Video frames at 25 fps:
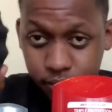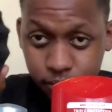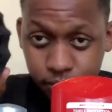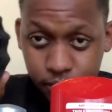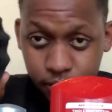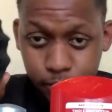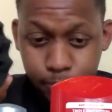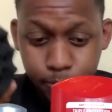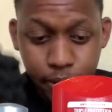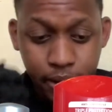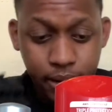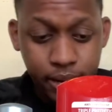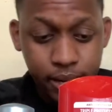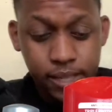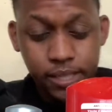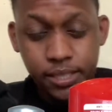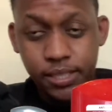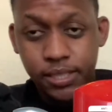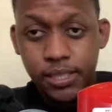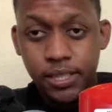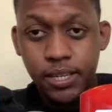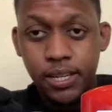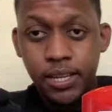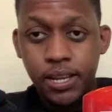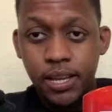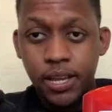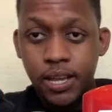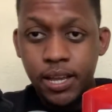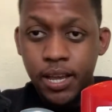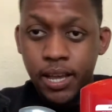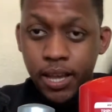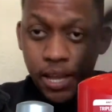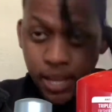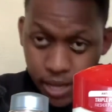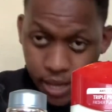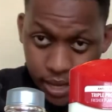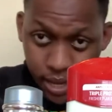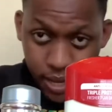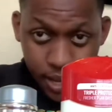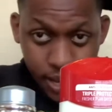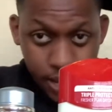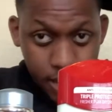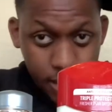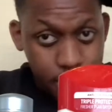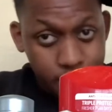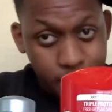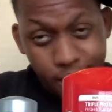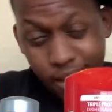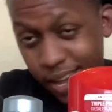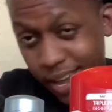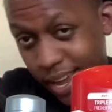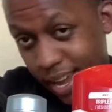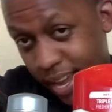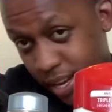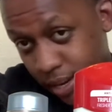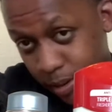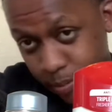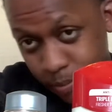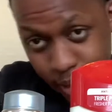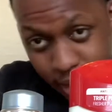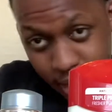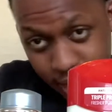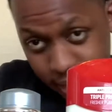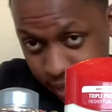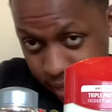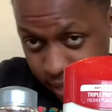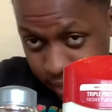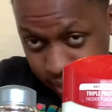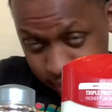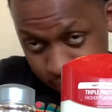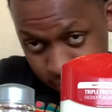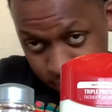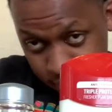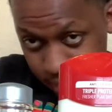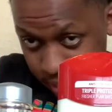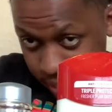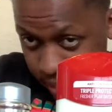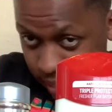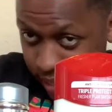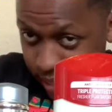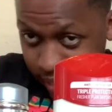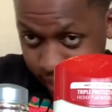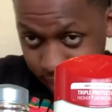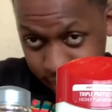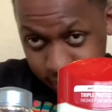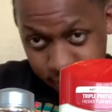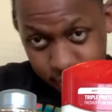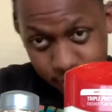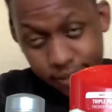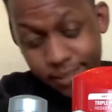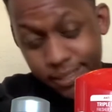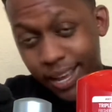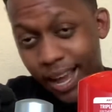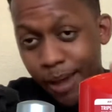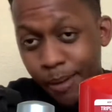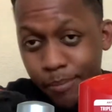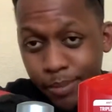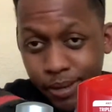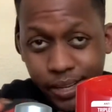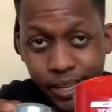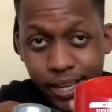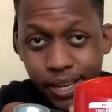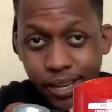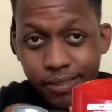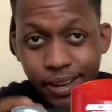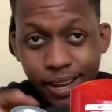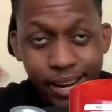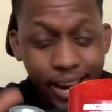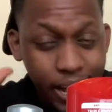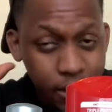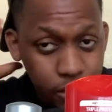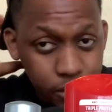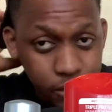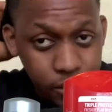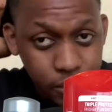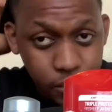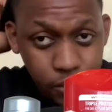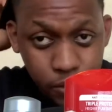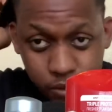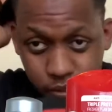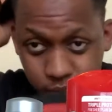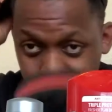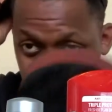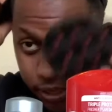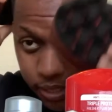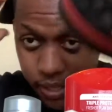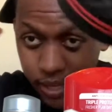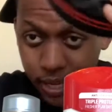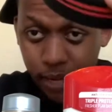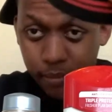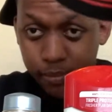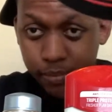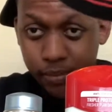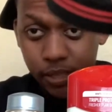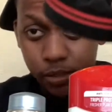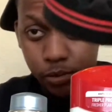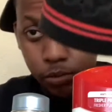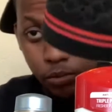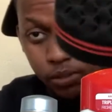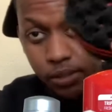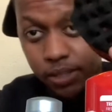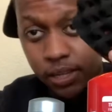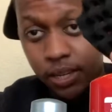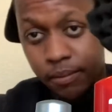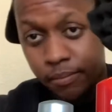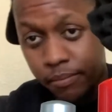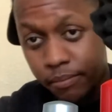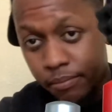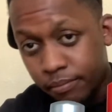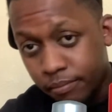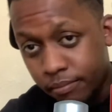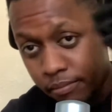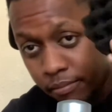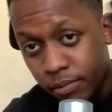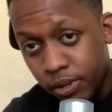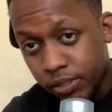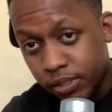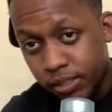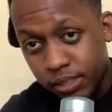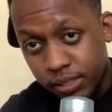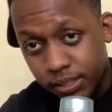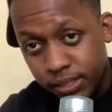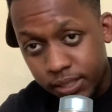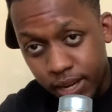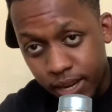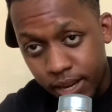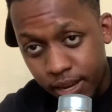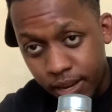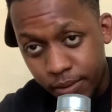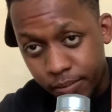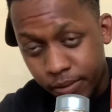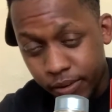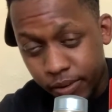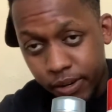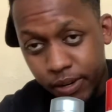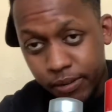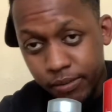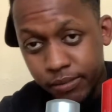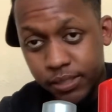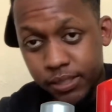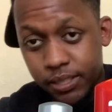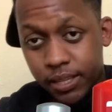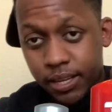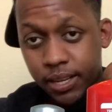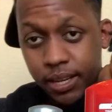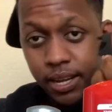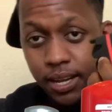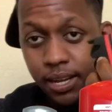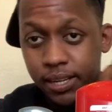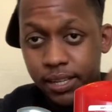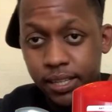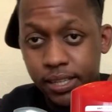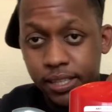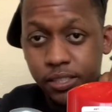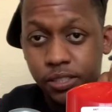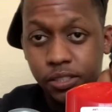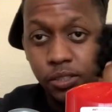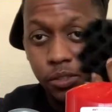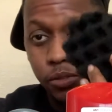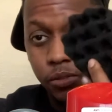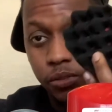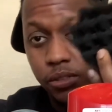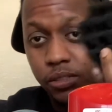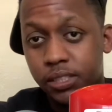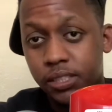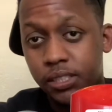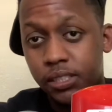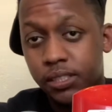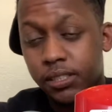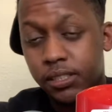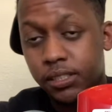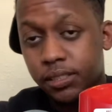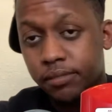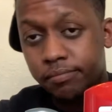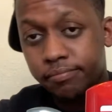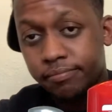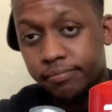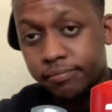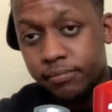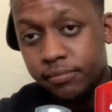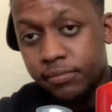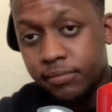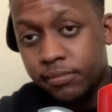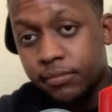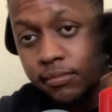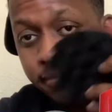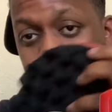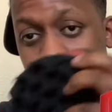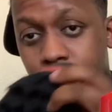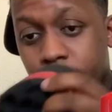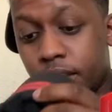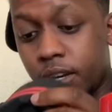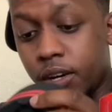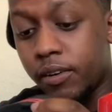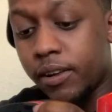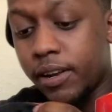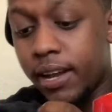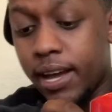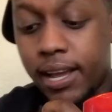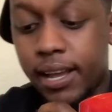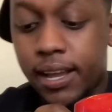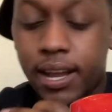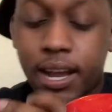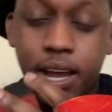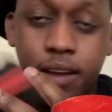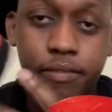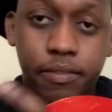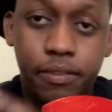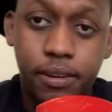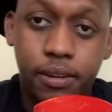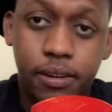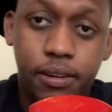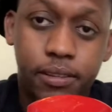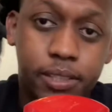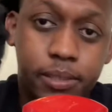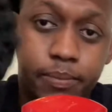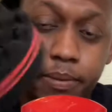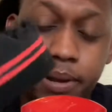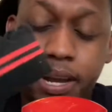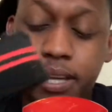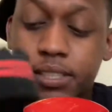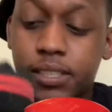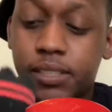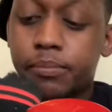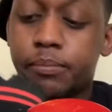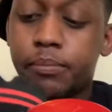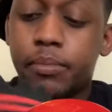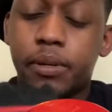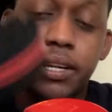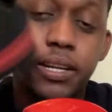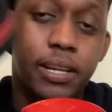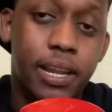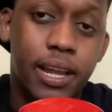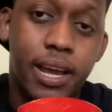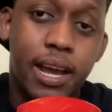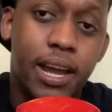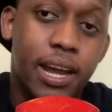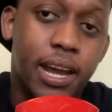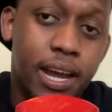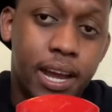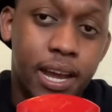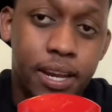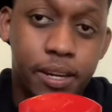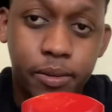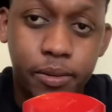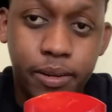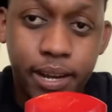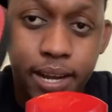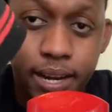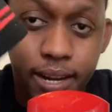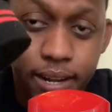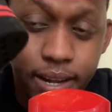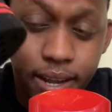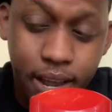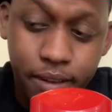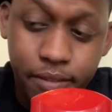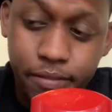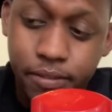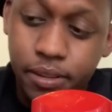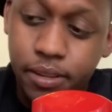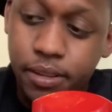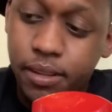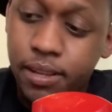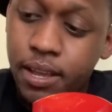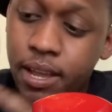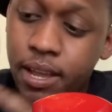sponge. Anybody that's, I believe a lot of dudes keep this with them most of the time, you know what I'm saying? Unless you just don't like having sponges, but I do gotta have a